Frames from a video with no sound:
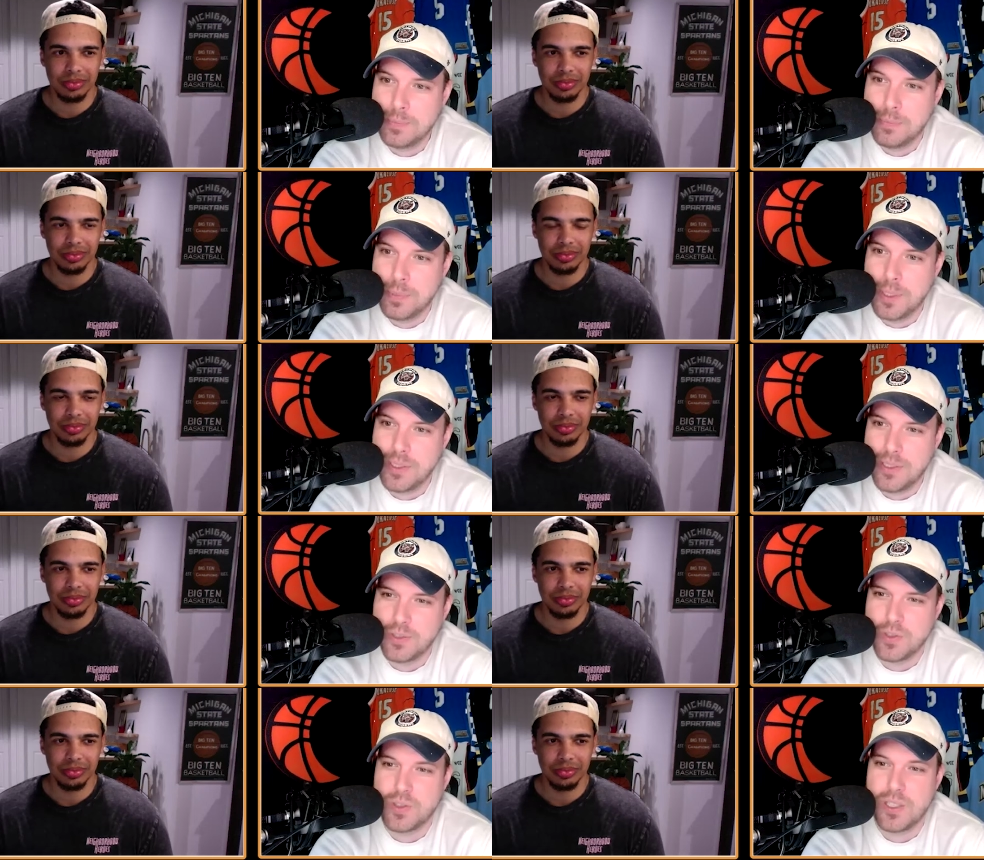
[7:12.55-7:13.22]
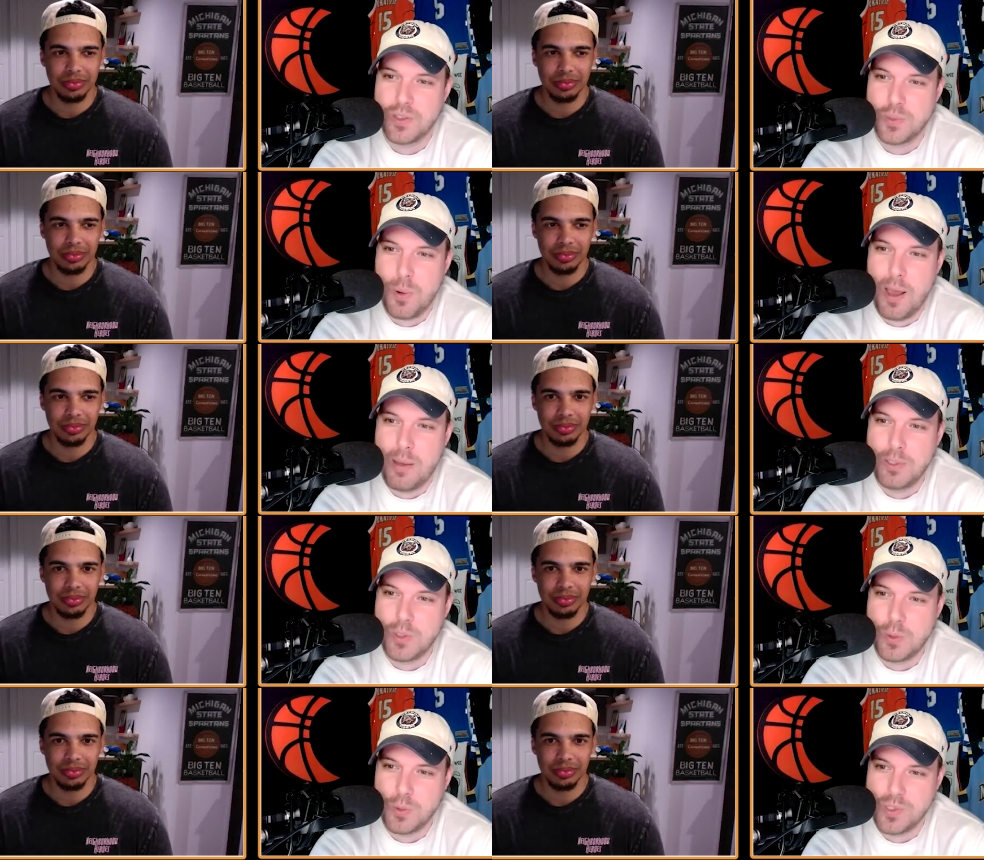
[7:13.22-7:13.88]
Speaker 1: But there's there's
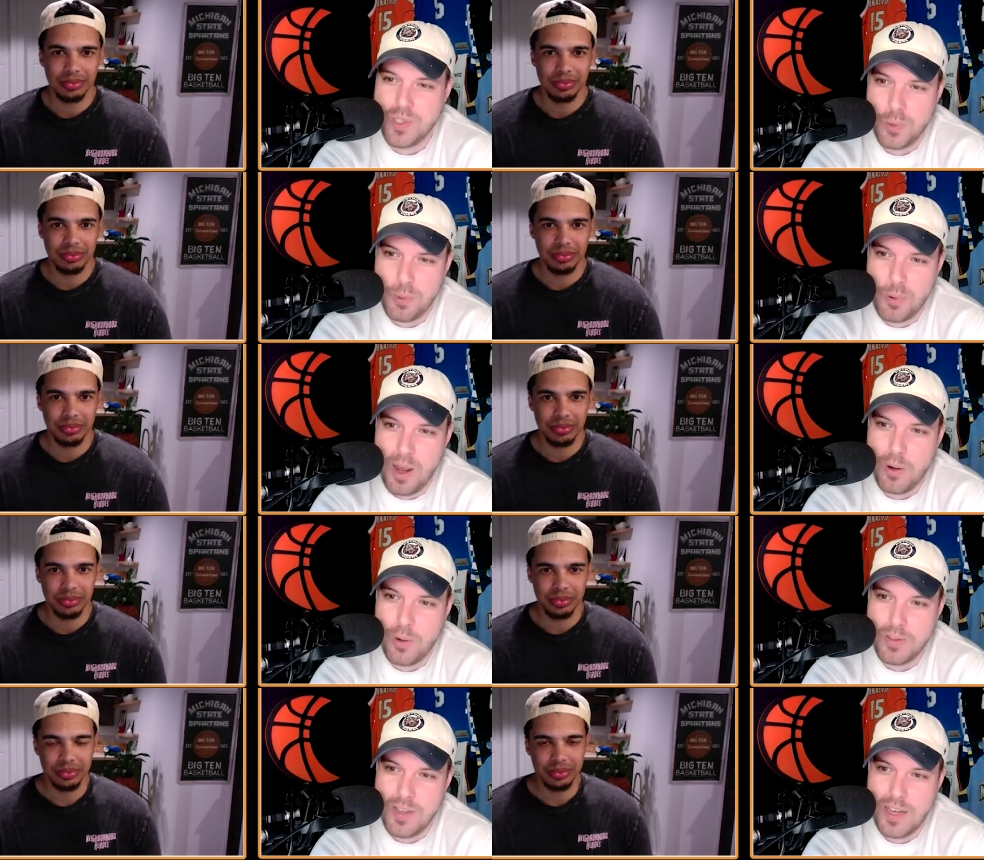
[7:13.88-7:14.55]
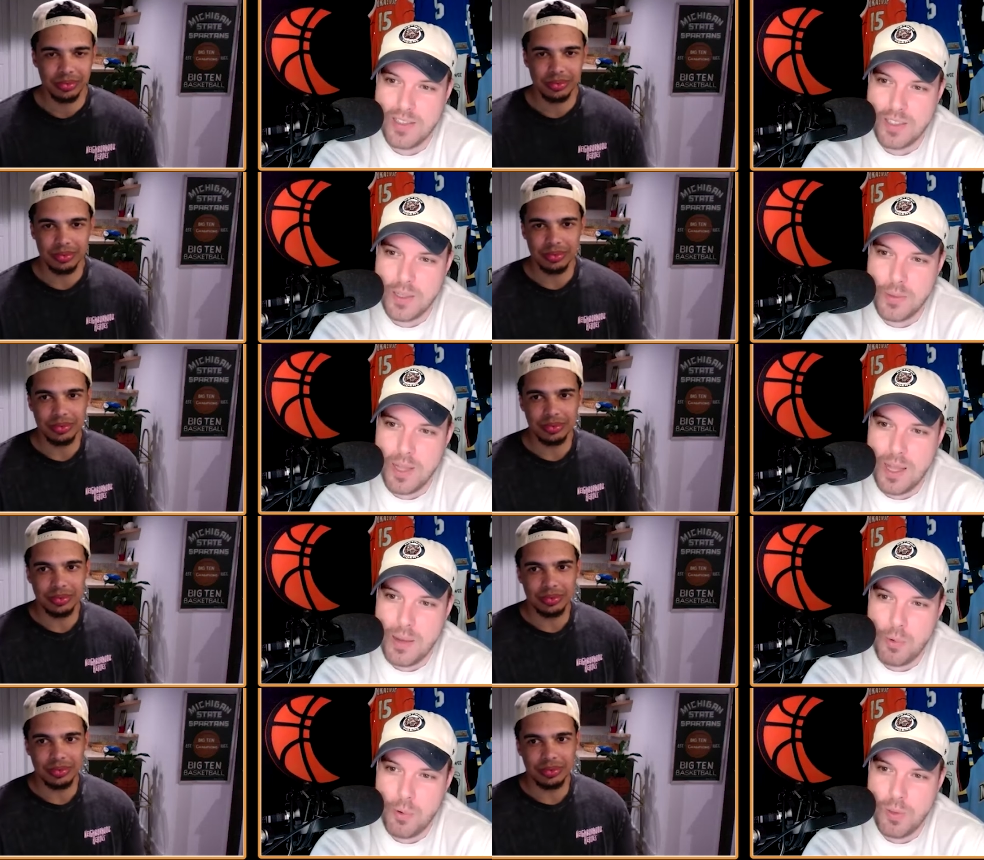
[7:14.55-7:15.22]
probably schools that are prioritizing him a
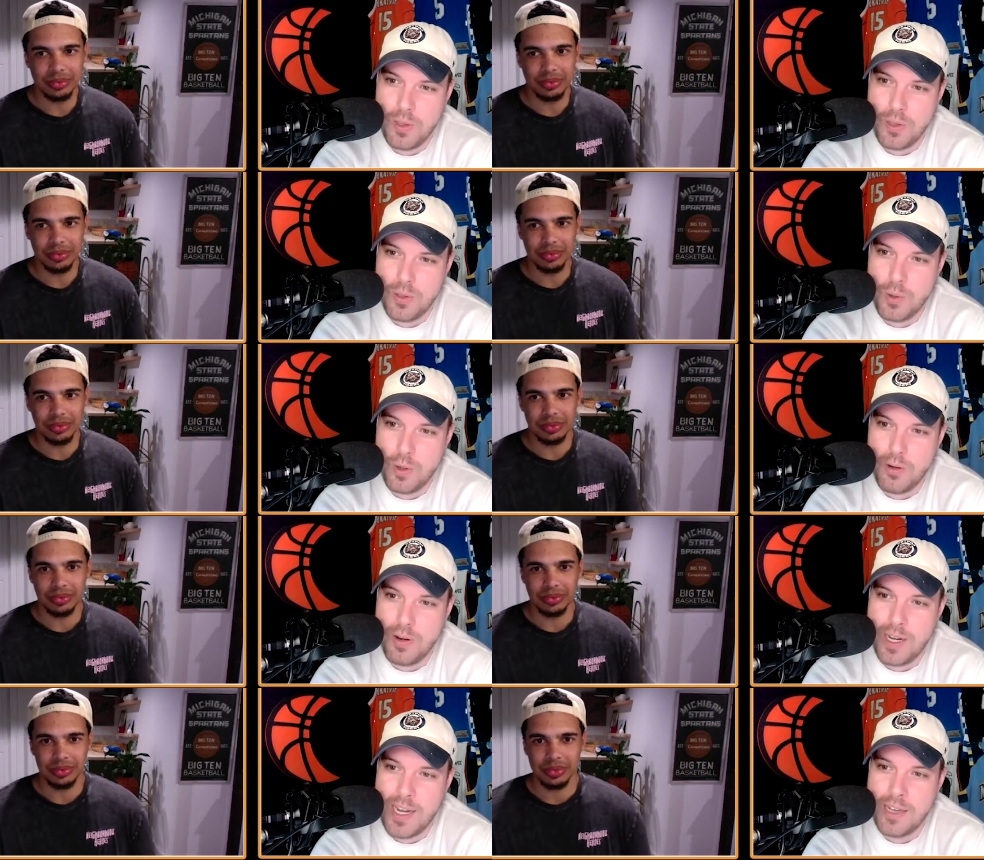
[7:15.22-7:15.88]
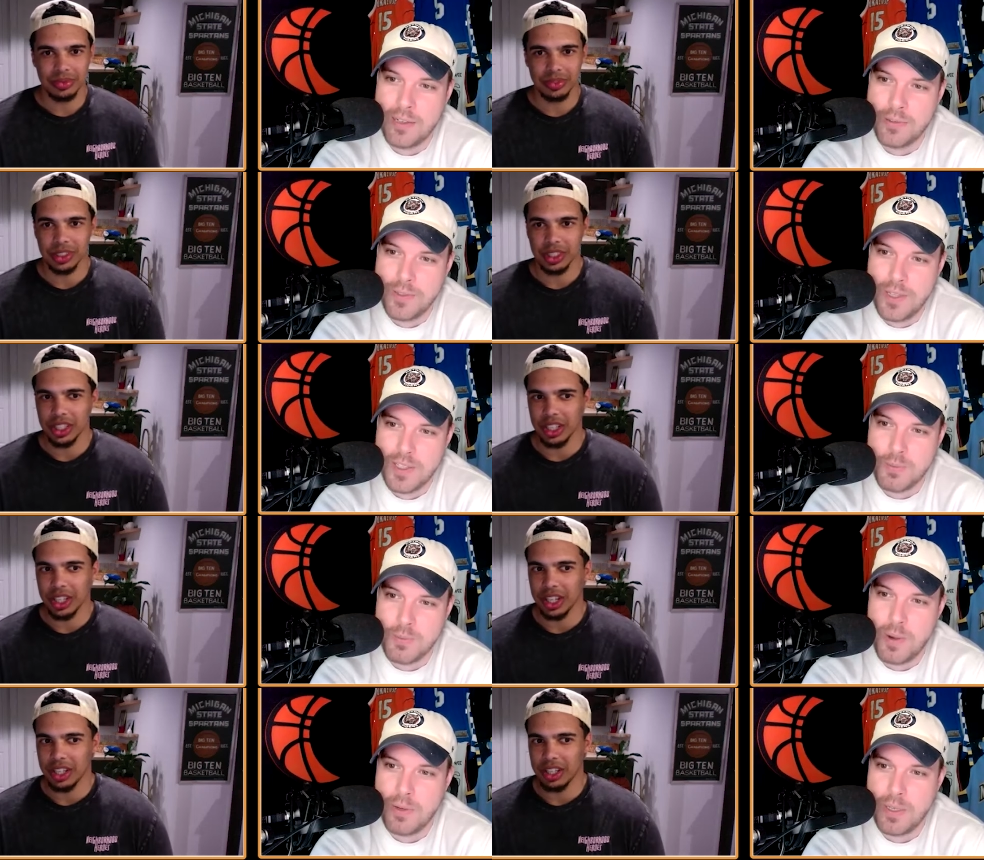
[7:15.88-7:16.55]
lot more than Illinois right now.
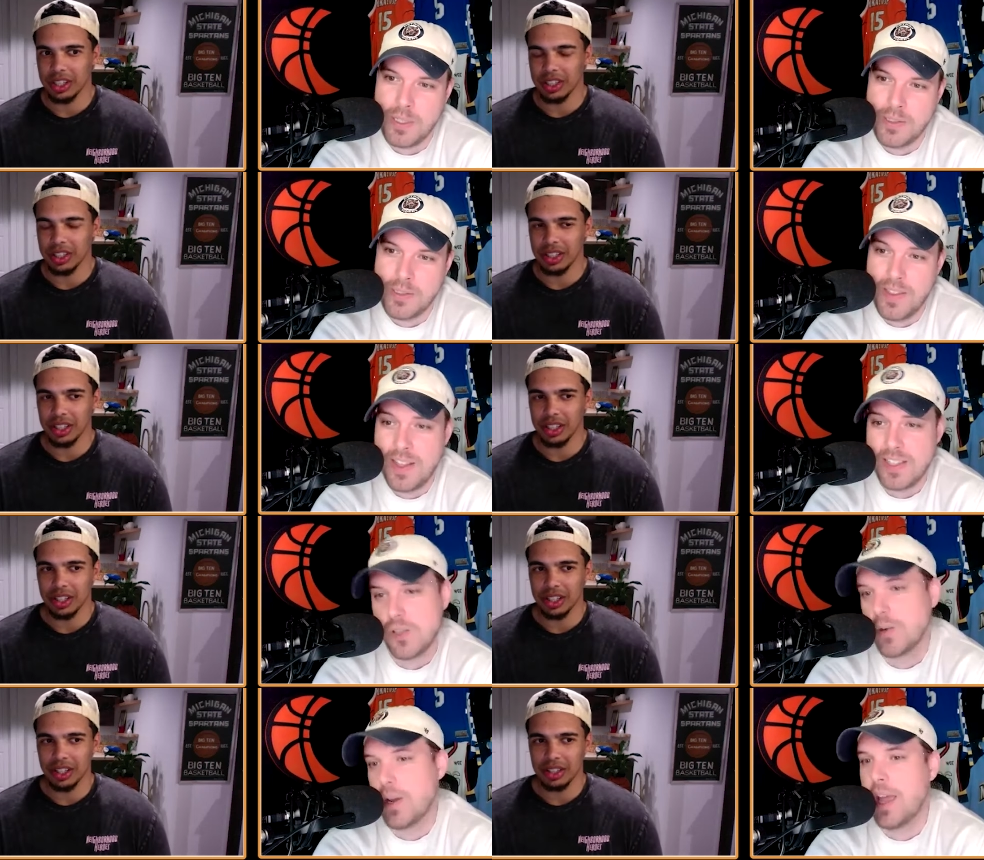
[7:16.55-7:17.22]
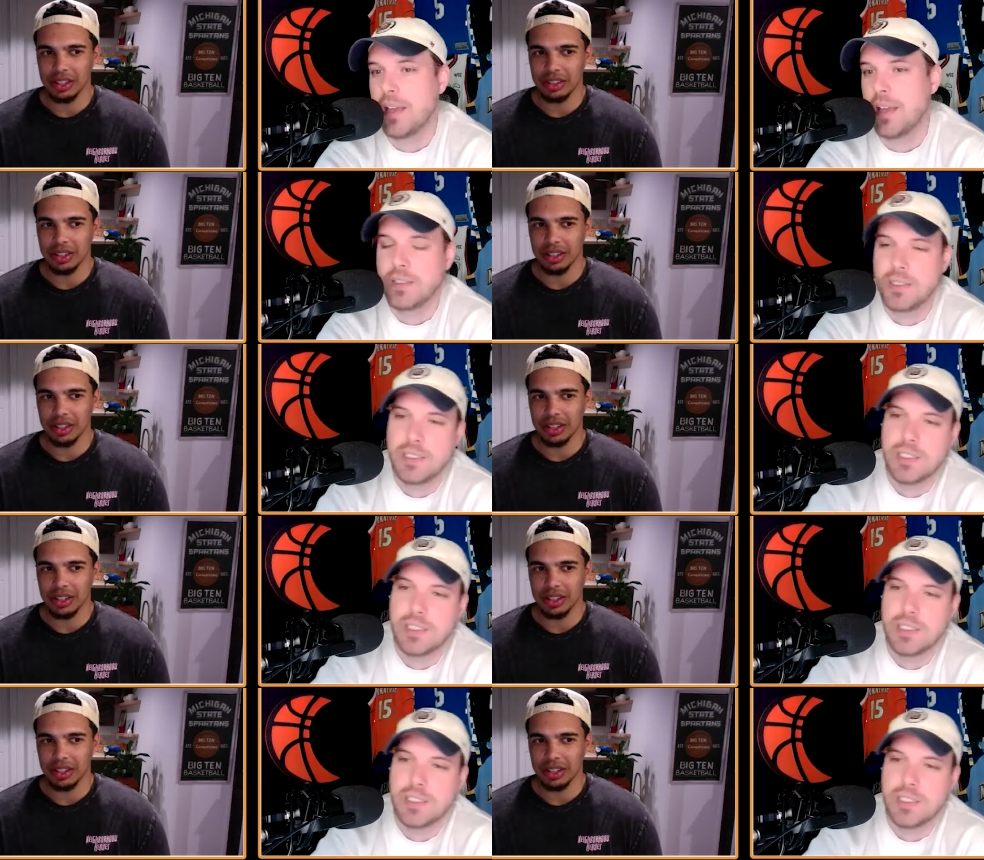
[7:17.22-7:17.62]
That's my read, and that's okay.